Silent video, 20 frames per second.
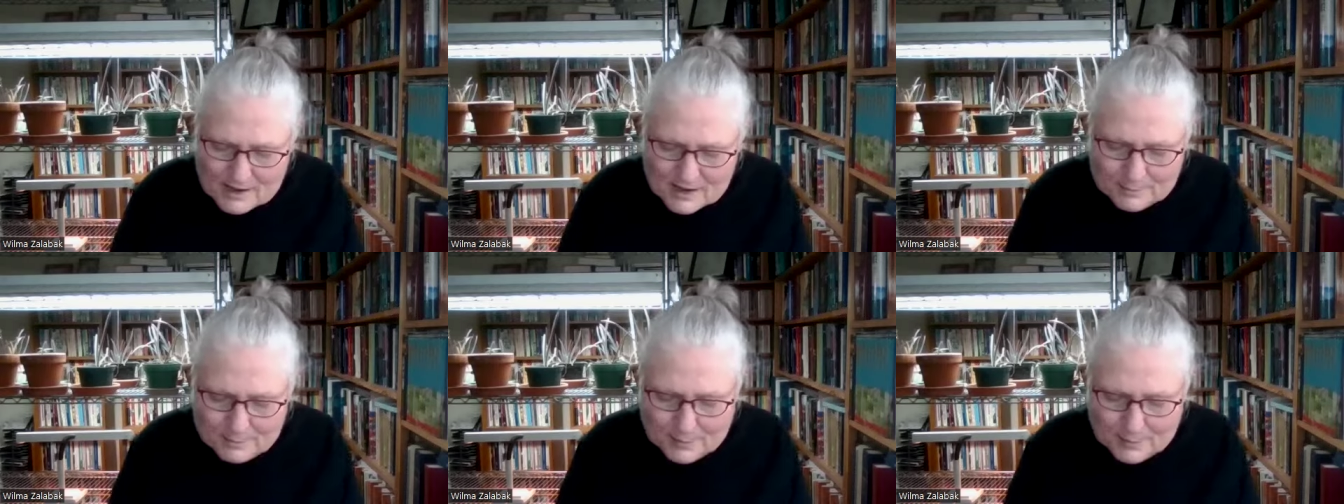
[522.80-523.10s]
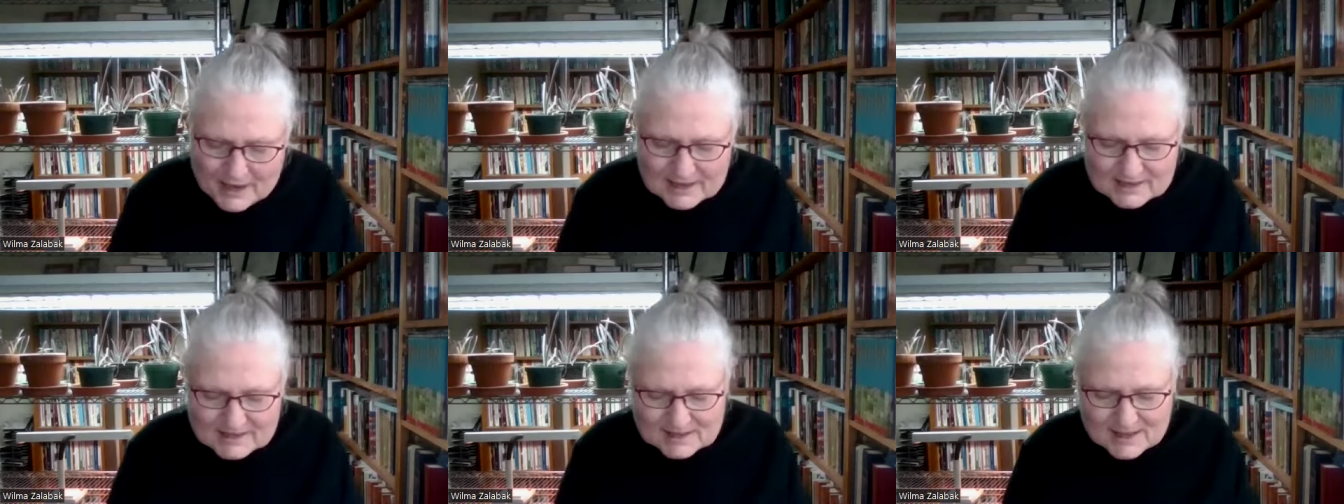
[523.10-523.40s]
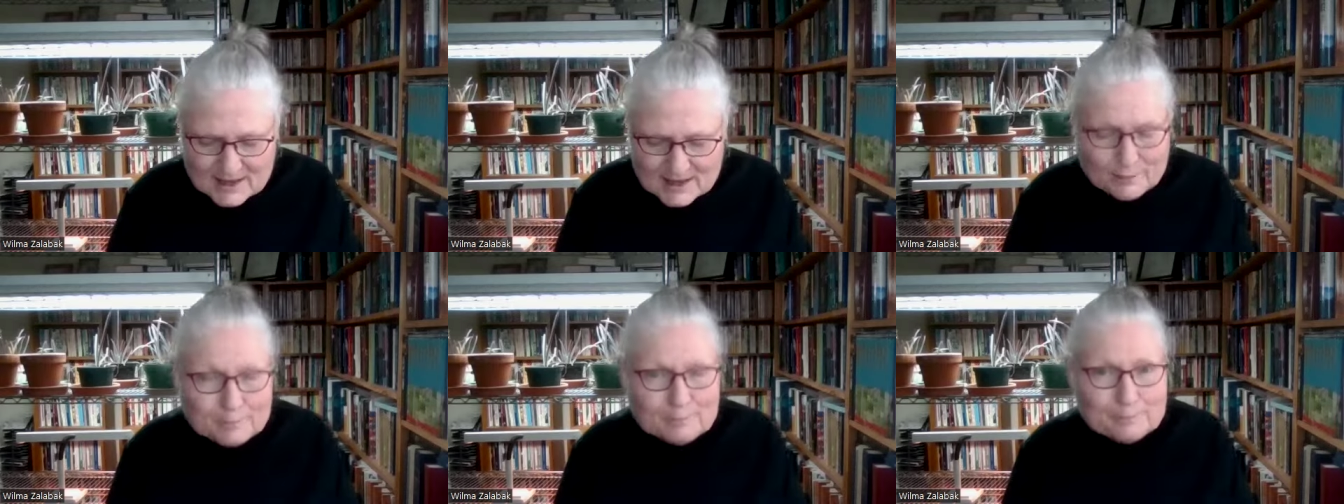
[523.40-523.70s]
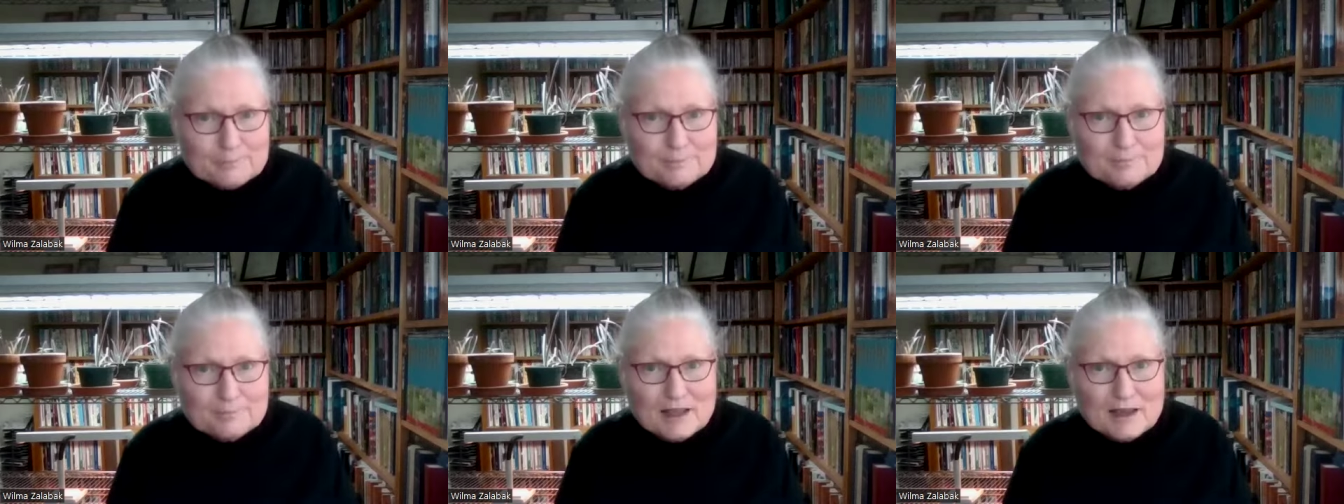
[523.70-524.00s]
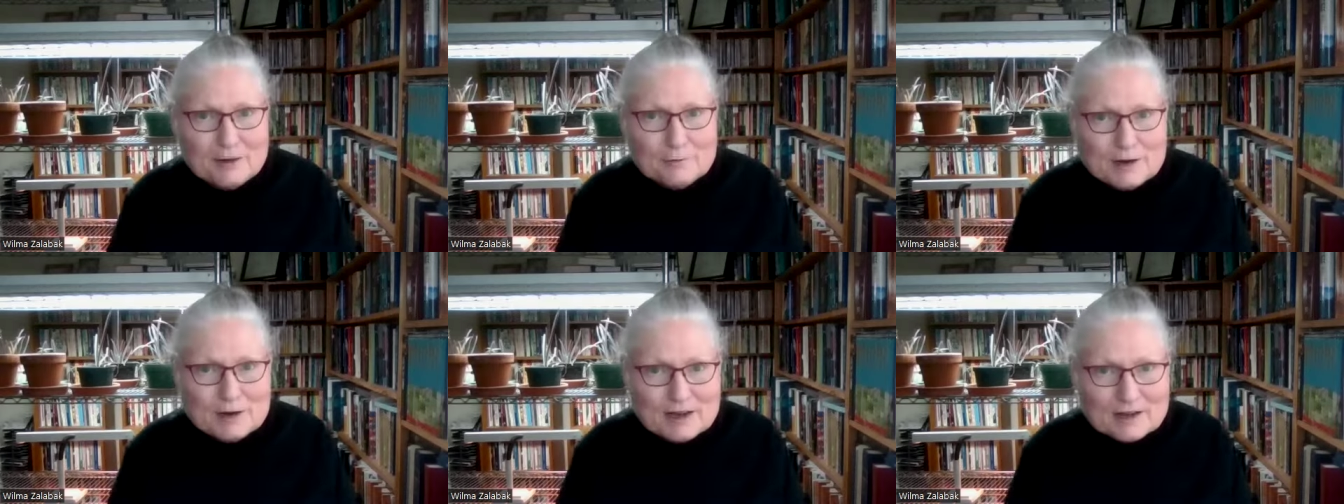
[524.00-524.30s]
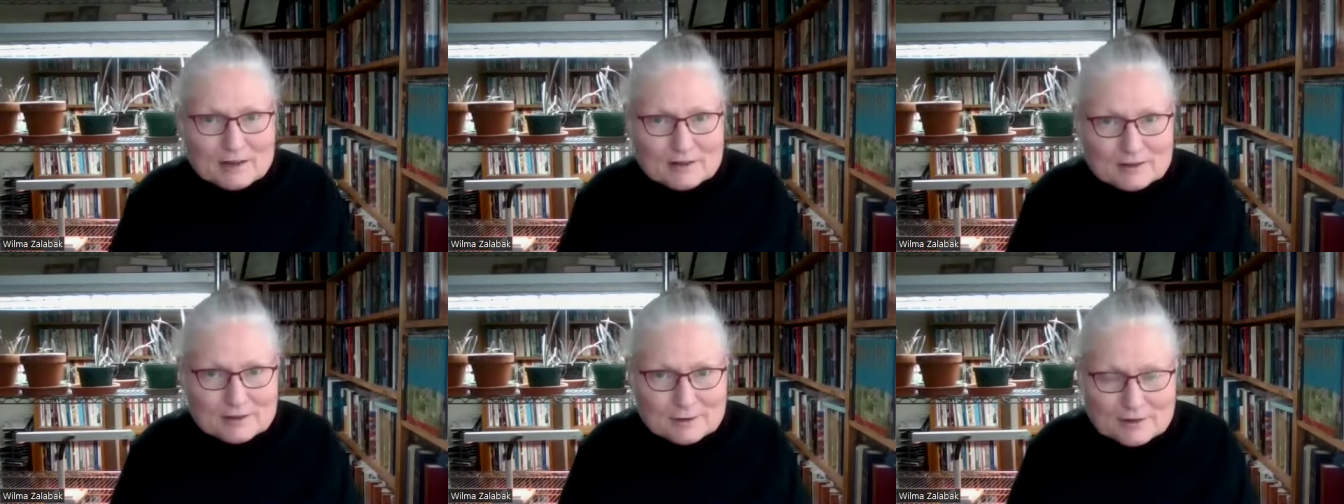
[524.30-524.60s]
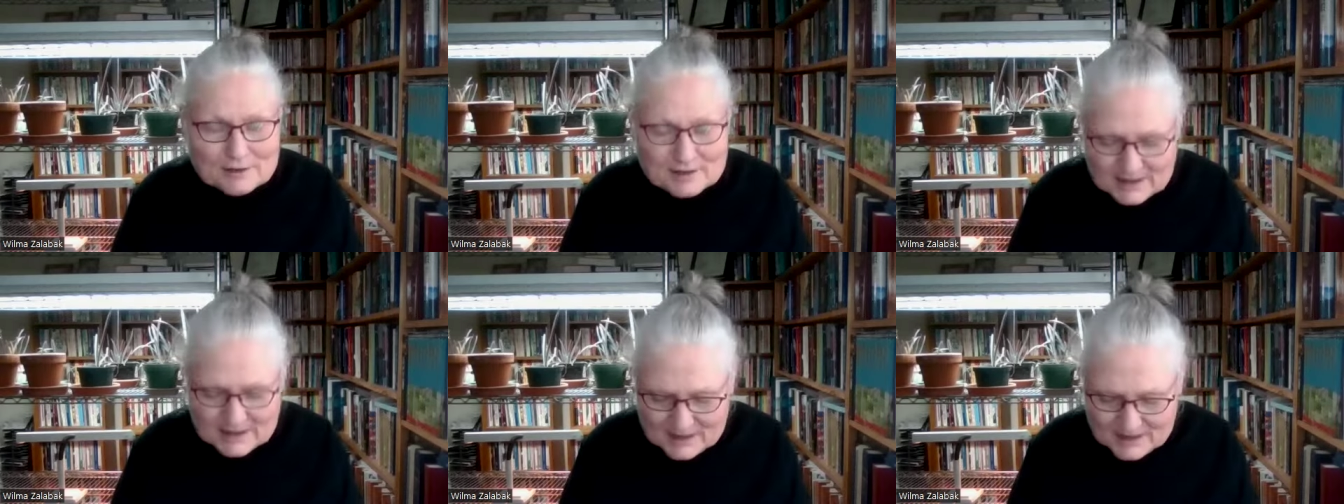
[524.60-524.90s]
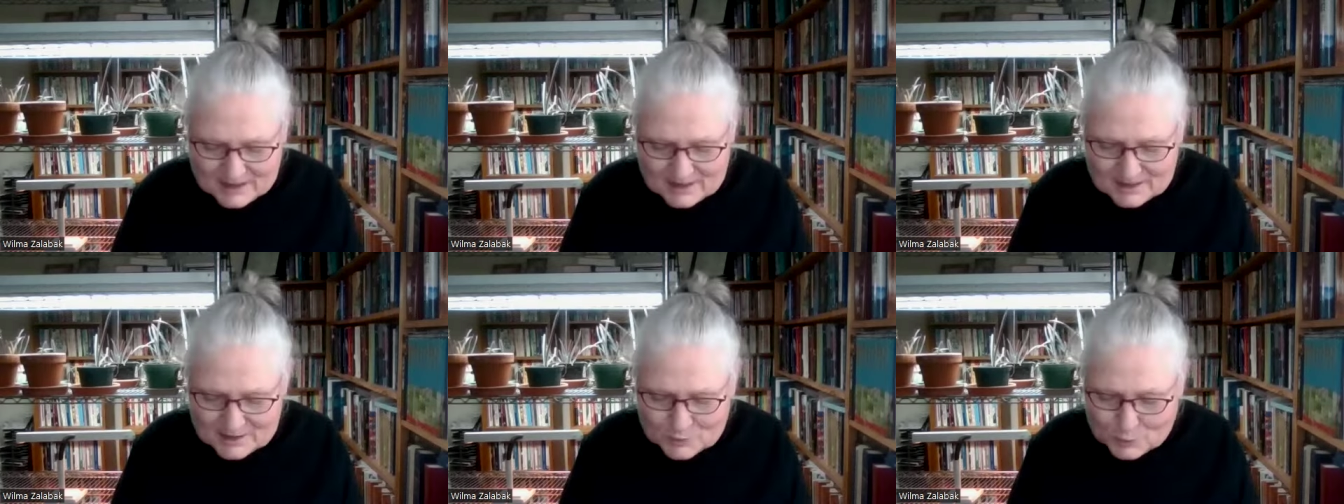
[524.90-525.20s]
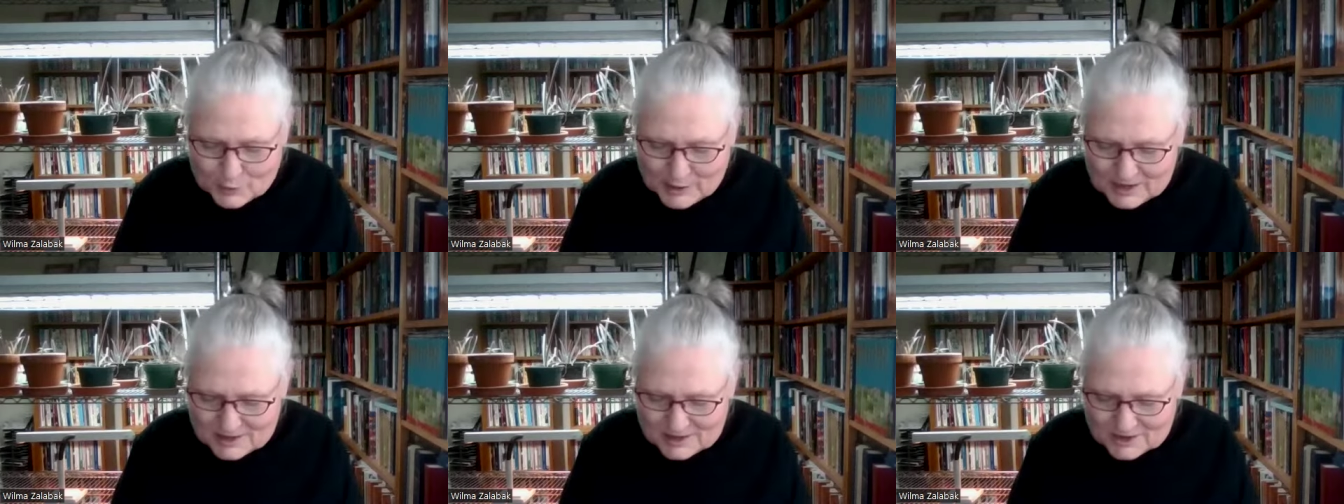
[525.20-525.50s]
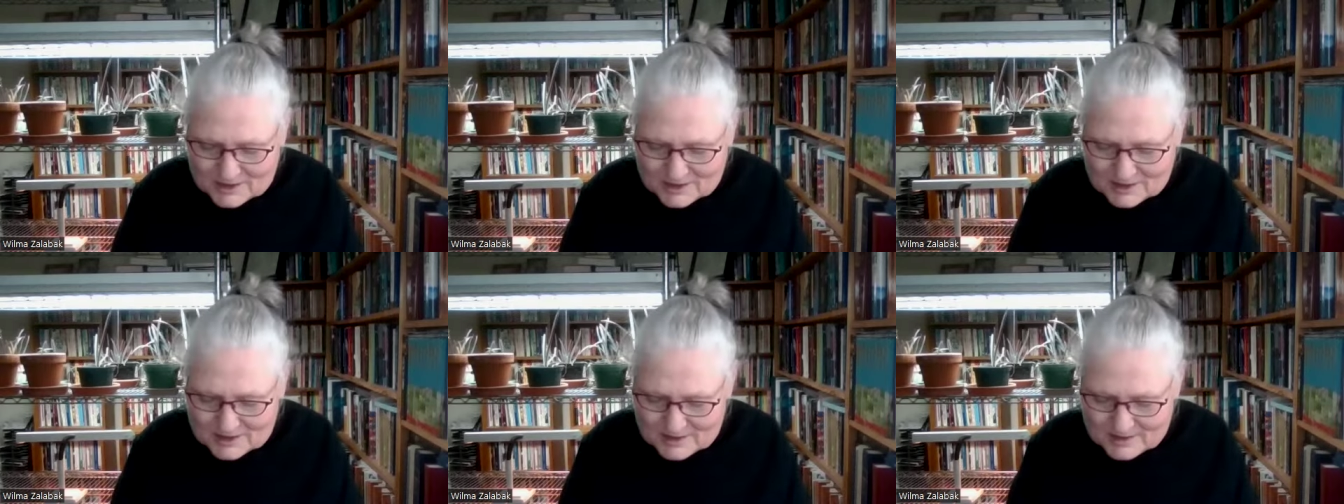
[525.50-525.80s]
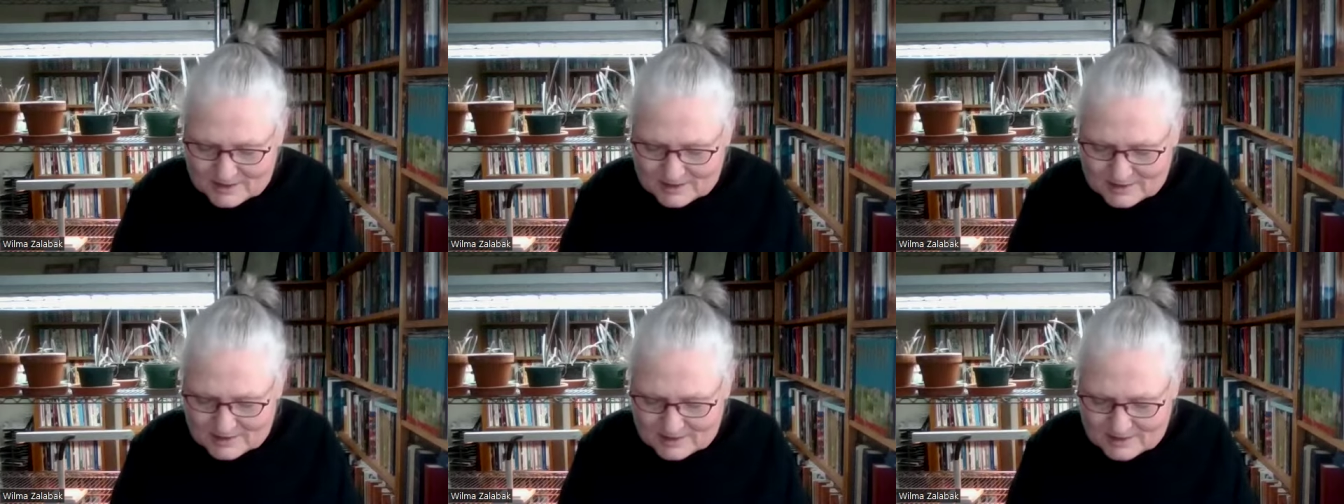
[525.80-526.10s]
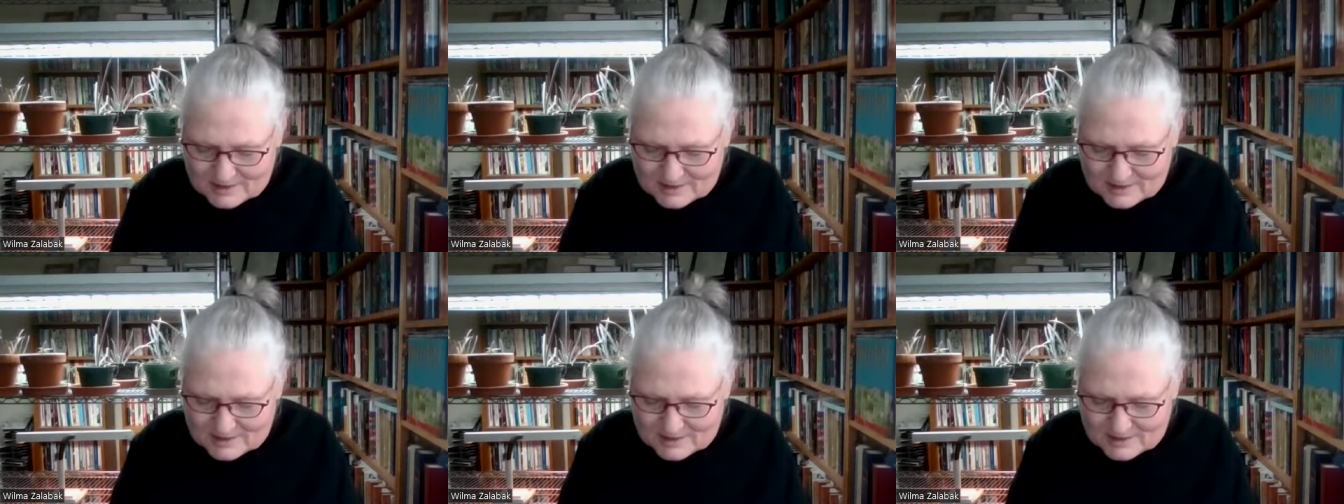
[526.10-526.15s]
He pays them a regular day's wages.